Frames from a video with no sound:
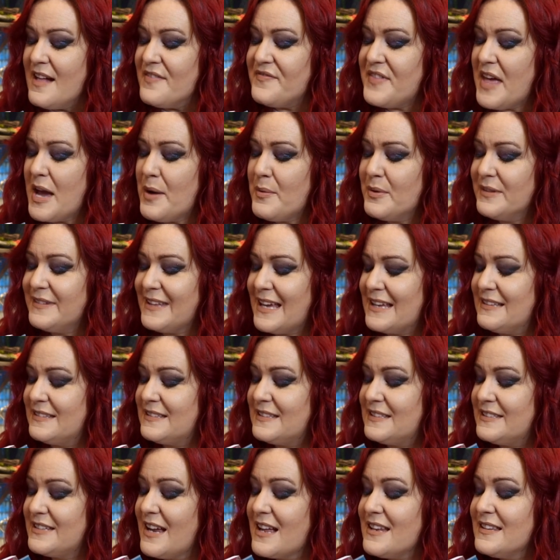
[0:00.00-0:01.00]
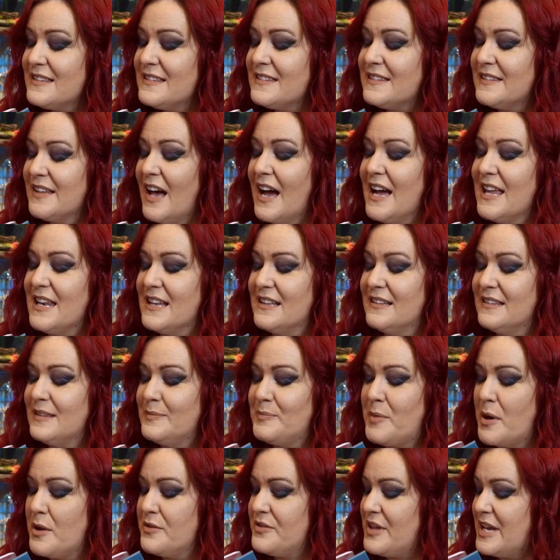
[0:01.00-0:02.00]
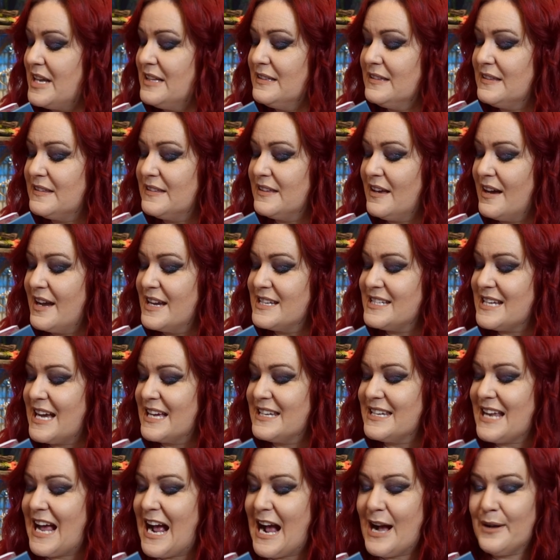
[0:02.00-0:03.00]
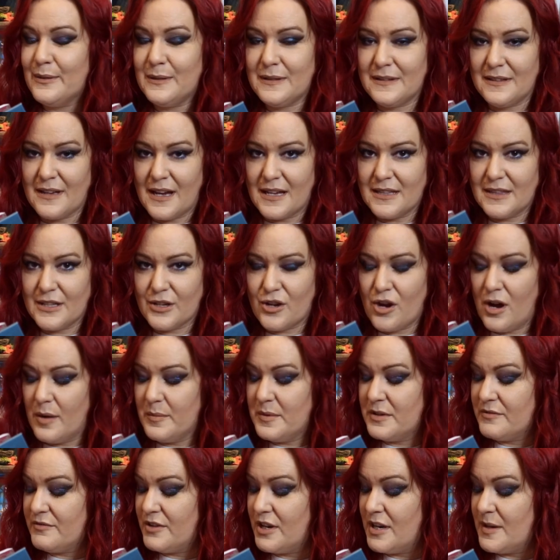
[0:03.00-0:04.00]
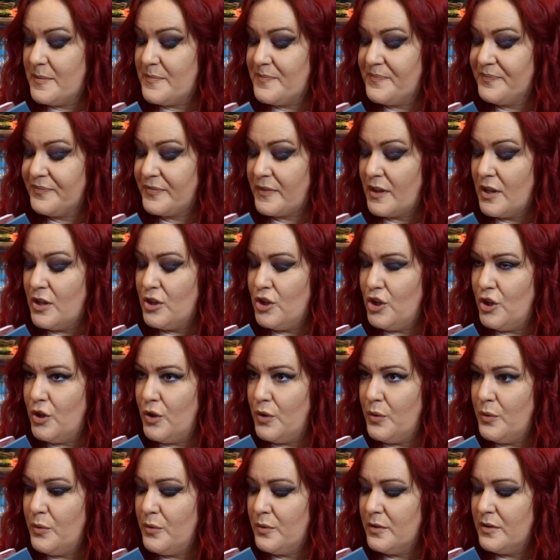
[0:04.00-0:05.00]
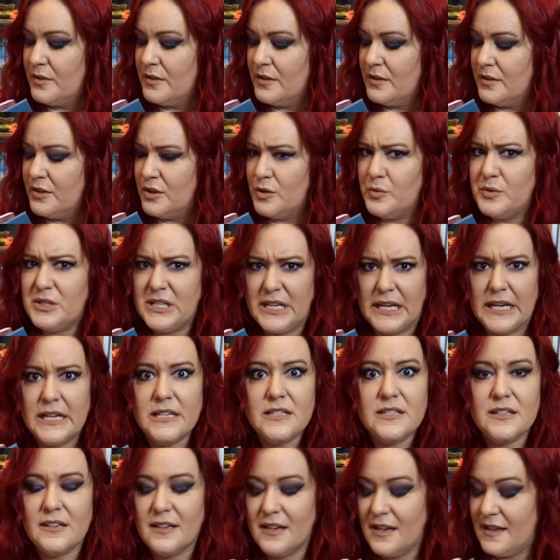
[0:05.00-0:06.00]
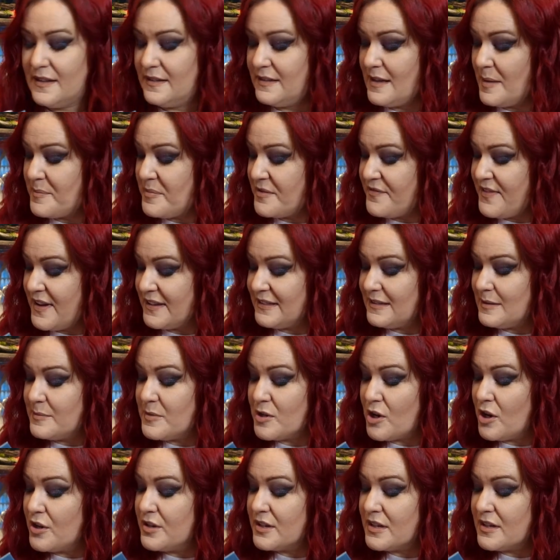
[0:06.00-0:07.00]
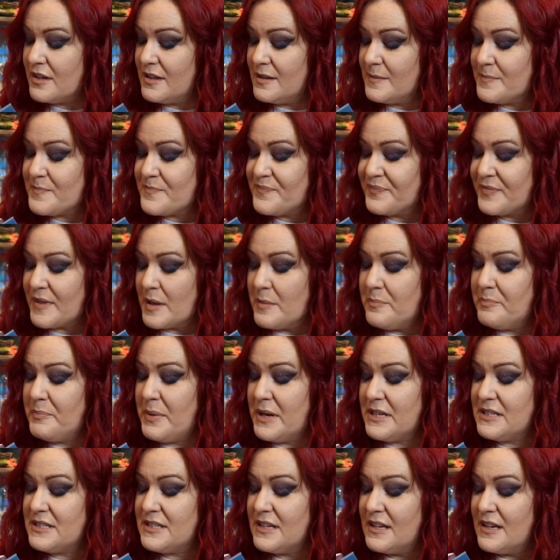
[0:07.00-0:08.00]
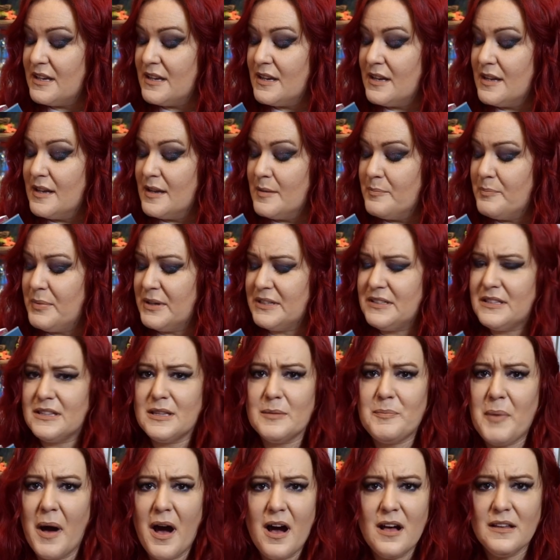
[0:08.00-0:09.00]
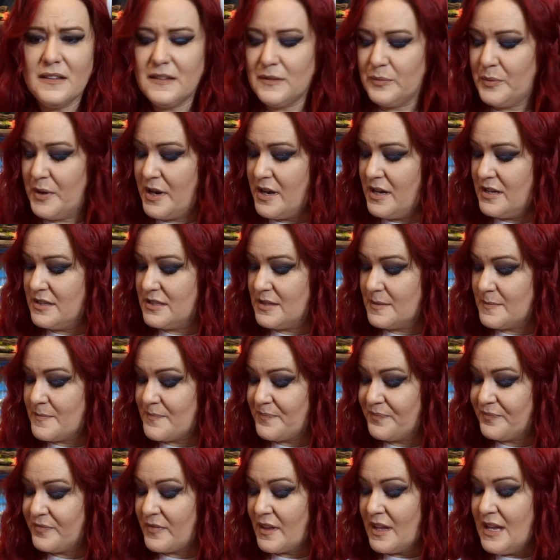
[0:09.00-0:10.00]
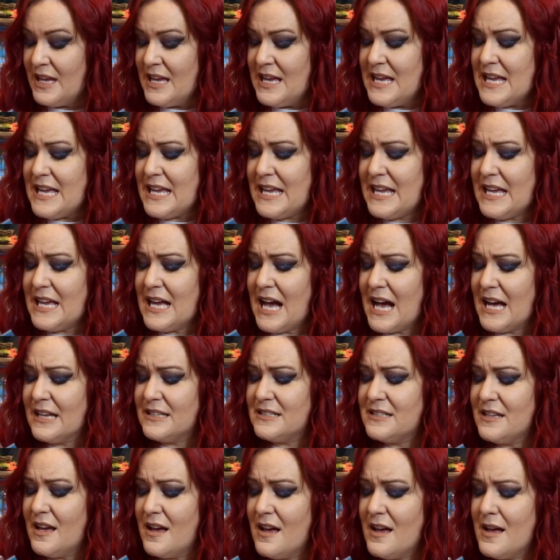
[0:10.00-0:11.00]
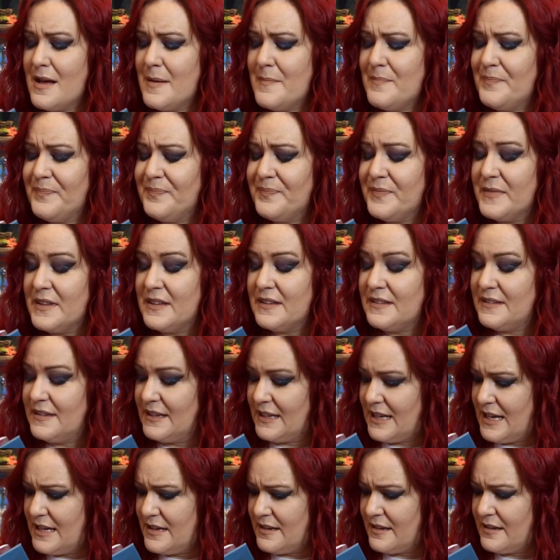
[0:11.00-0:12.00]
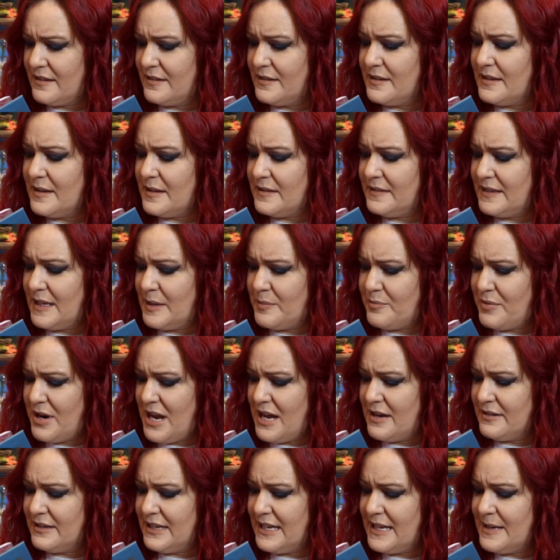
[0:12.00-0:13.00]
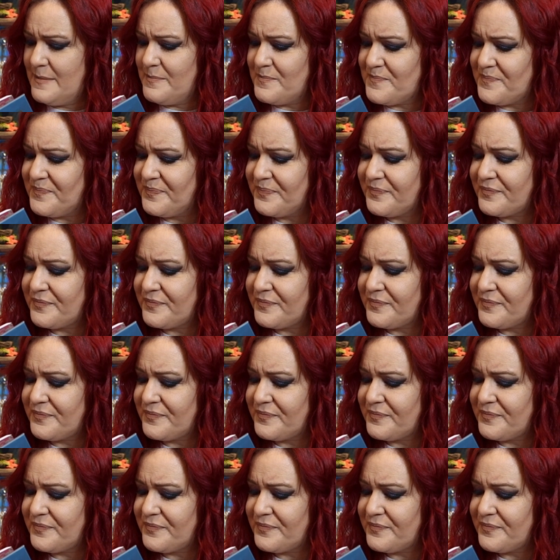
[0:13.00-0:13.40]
There was a stunned silence both inside and outside the common room. You did, said Professor McGonagall. But the password. He had, Sir Cadogan said proudly.